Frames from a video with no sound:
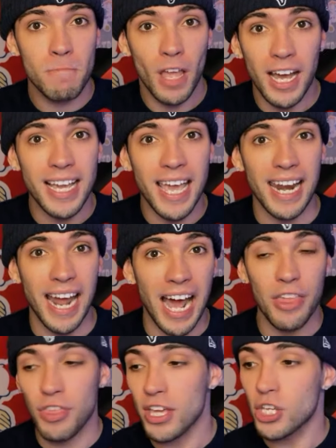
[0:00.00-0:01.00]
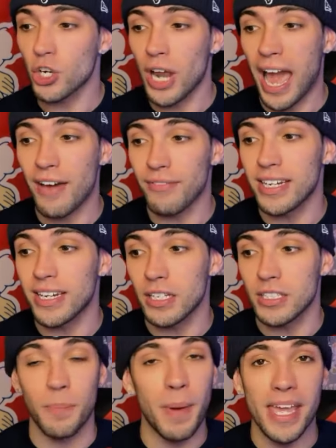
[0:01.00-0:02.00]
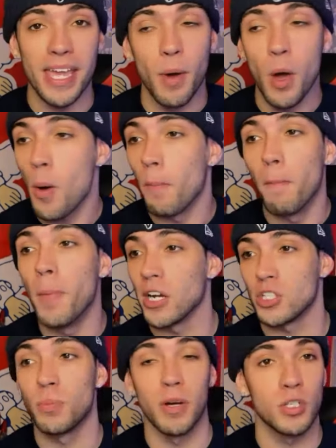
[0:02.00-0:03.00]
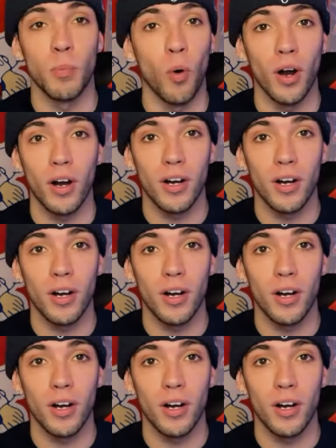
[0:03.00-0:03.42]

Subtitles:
again, I think you're having to pay him much, much more.